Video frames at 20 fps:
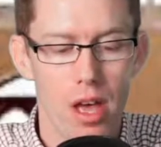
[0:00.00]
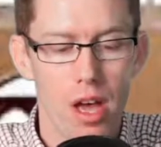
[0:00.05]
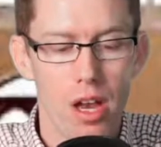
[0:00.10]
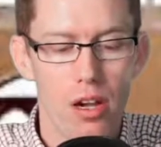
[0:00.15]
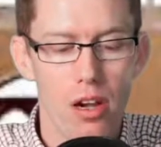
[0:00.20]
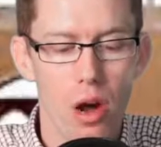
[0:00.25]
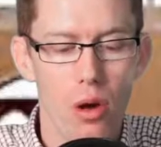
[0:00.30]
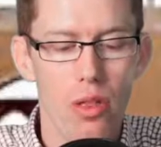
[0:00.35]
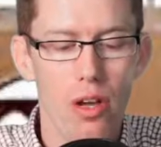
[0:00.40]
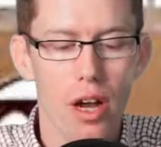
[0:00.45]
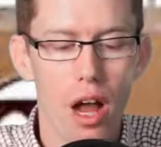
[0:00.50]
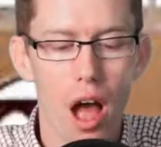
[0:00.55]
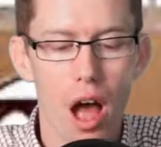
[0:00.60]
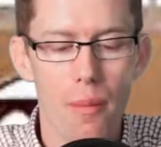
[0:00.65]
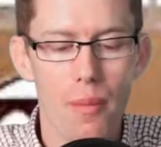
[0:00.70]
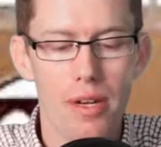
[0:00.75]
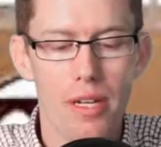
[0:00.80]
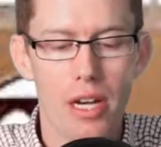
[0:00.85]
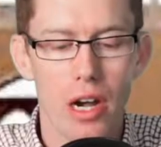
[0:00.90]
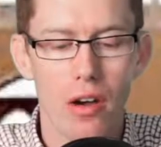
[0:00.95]
Know the
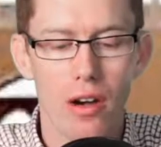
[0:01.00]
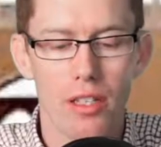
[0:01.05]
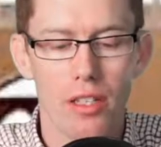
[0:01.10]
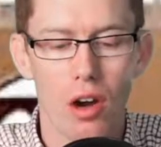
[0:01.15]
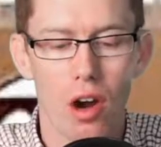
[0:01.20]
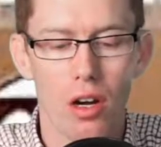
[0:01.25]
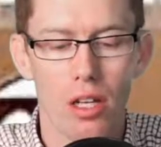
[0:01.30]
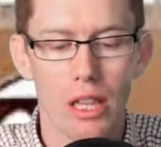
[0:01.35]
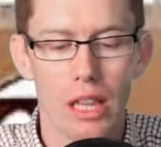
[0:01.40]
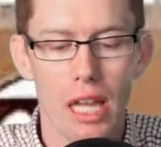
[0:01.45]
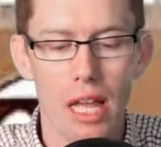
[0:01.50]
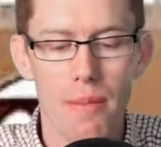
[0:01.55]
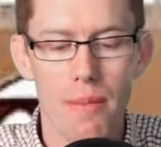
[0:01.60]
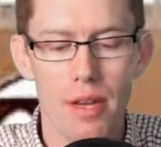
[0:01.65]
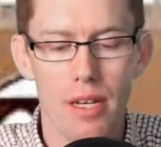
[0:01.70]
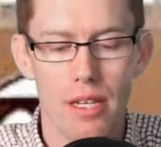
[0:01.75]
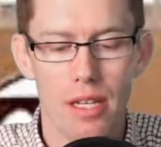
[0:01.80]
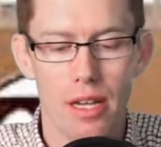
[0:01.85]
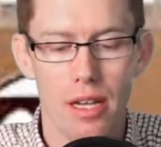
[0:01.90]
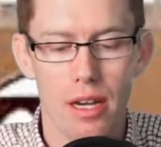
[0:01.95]
commentaries are
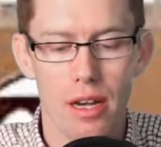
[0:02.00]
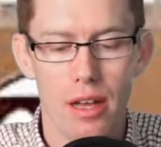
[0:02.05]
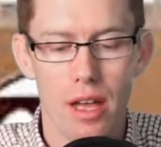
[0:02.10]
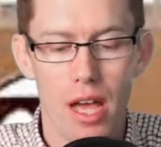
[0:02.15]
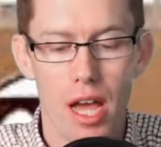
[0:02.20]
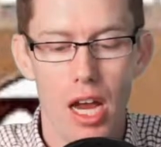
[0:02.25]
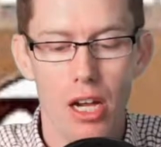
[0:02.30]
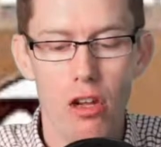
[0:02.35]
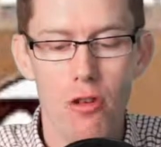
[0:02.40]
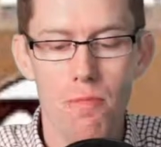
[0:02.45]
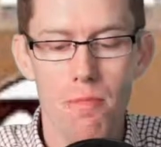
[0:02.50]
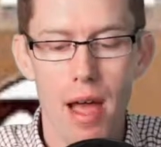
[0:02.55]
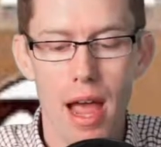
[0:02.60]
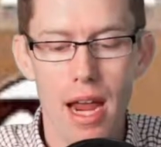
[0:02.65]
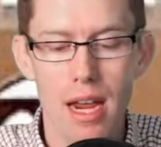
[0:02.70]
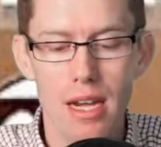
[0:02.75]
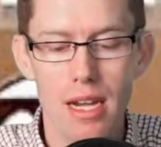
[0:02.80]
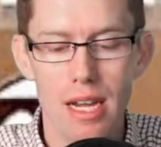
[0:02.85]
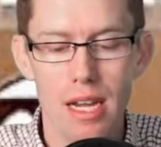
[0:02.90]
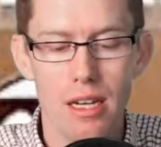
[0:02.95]
limited, and you
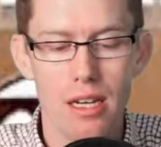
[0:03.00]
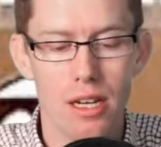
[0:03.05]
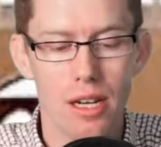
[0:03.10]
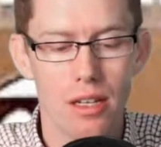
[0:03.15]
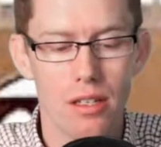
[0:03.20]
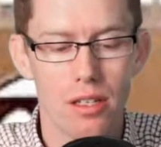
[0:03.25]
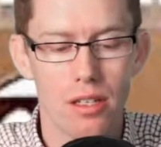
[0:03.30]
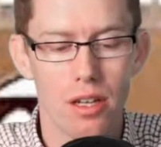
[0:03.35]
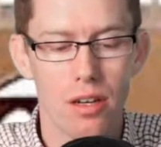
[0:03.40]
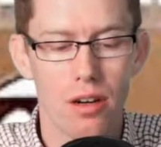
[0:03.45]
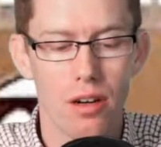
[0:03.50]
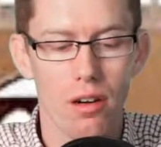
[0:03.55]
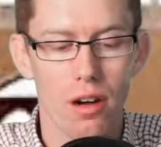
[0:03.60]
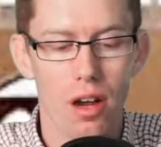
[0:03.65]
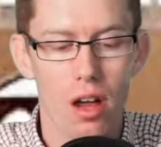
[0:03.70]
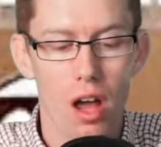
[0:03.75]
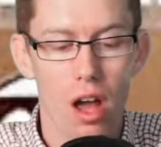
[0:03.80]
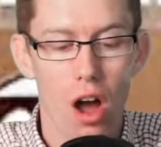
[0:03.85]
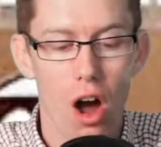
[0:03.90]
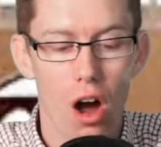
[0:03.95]
may need to consider
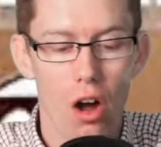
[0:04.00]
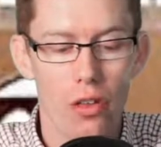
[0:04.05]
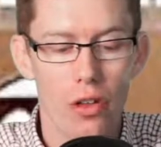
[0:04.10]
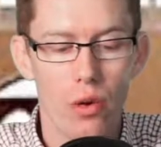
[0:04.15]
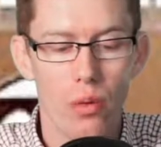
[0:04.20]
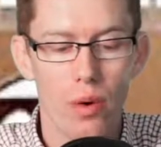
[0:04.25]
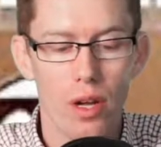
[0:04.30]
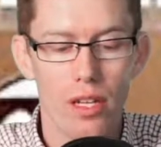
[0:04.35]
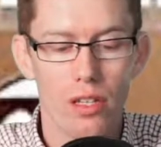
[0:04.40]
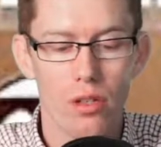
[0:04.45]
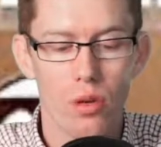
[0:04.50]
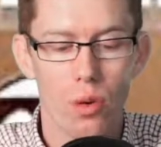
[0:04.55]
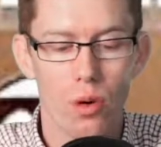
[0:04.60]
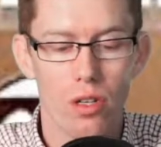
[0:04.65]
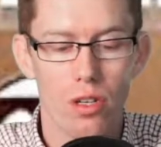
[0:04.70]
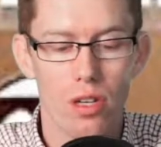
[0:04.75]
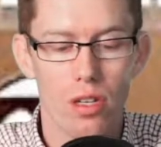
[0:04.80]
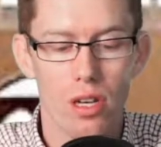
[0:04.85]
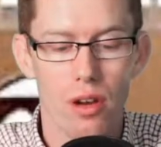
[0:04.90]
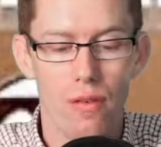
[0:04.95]
other
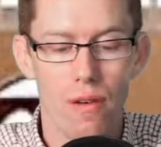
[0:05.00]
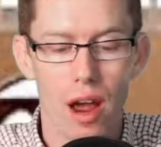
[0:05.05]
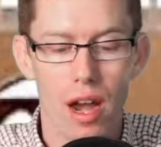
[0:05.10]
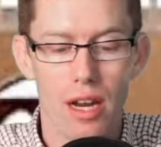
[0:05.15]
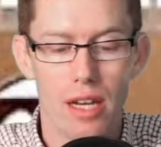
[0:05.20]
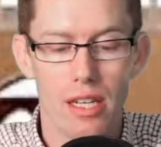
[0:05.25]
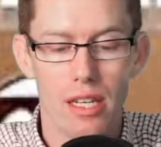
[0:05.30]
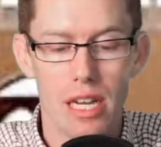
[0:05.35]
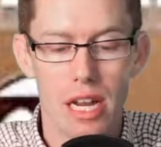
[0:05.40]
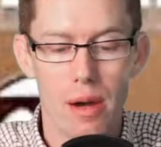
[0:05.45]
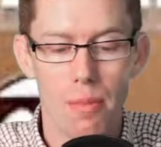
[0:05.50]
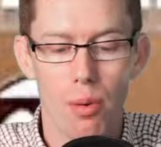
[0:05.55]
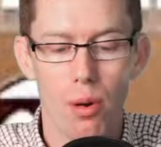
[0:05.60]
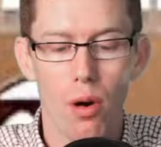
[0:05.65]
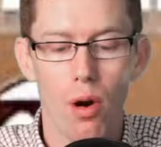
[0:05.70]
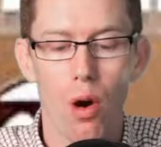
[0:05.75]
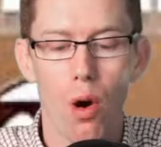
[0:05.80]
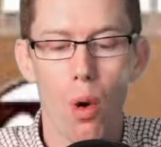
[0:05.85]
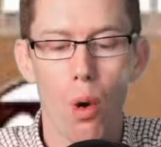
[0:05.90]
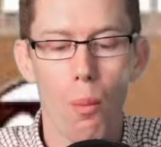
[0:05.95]
resources to find a
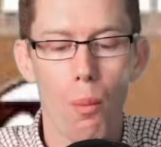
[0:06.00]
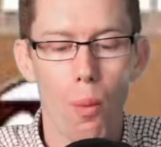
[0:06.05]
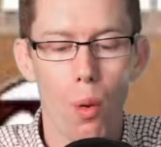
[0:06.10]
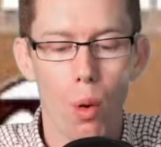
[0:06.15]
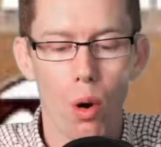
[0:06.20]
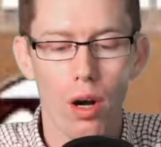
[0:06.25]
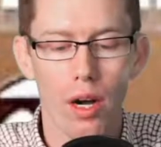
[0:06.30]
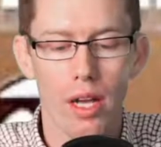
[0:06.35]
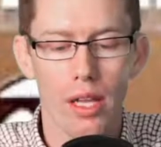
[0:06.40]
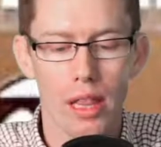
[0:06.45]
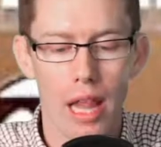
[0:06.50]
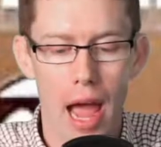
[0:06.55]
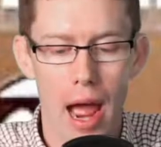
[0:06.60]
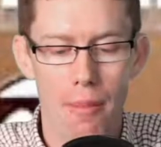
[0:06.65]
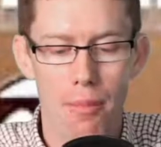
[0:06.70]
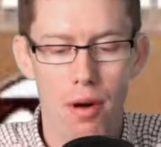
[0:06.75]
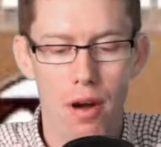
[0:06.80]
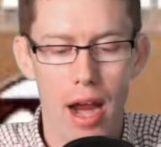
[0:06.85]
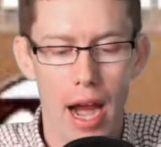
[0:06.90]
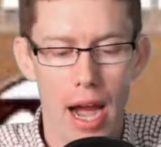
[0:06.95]
deeper or more
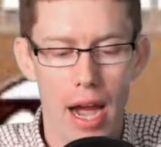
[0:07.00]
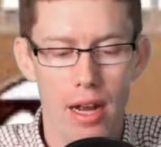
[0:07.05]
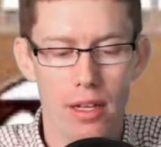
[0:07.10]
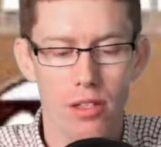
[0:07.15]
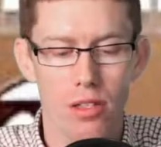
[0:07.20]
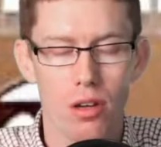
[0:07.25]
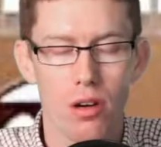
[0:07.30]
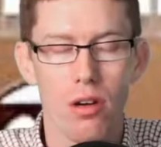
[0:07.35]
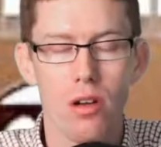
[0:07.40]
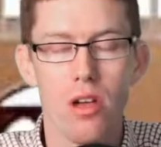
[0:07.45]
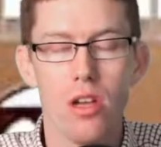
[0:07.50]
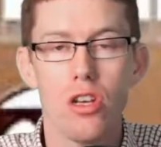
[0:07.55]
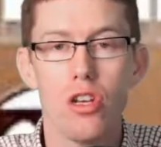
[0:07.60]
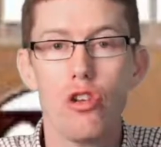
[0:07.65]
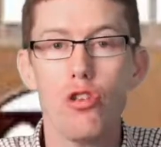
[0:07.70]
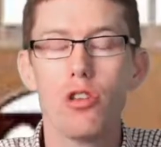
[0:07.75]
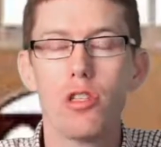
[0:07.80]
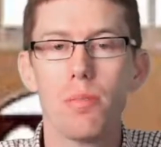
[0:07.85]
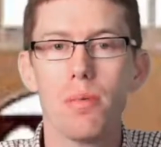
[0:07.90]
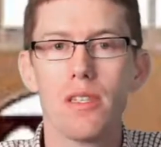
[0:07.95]
elaborate answer
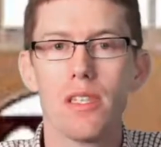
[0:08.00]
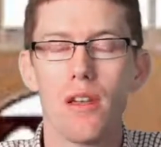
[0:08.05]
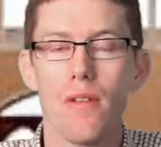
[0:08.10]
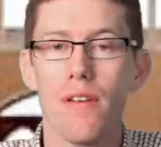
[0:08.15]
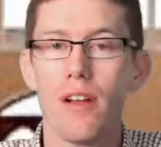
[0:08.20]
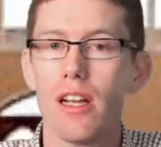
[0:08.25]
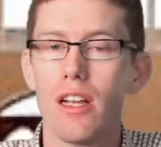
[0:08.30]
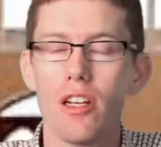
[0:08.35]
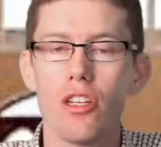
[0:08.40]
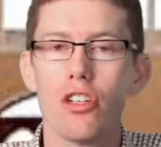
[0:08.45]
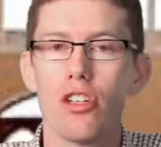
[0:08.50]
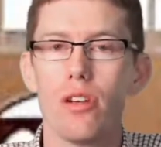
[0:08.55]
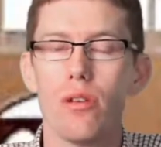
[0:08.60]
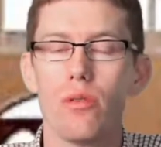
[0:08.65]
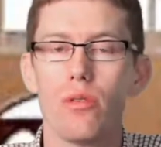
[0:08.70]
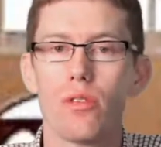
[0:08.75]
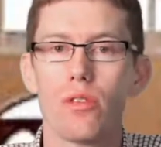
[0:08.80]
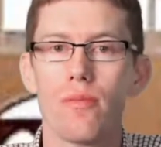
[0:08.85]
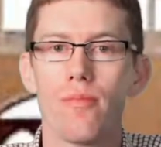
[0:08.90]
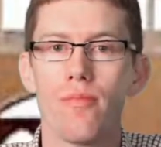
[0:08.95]
to specific
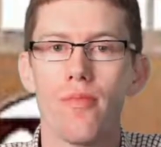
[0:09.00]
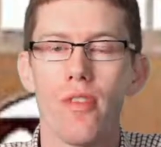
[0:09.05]
issues.